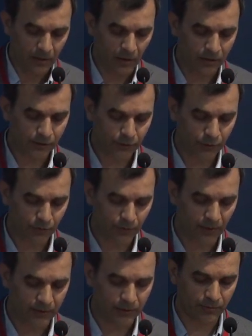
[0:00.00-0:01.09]
Also,
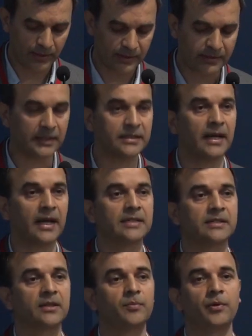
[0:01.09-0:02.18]
Humanist
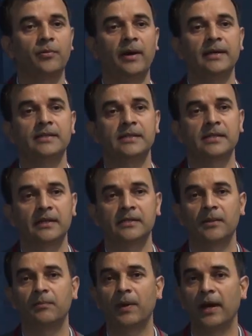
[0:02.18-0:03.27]
International provides
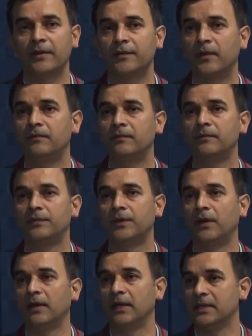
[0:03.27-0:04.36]
some platform
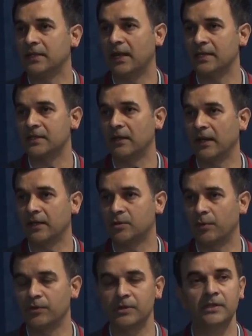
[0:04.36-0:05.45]
for international
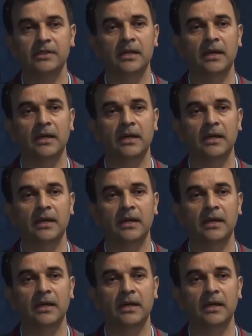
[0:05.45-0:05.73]
exposures.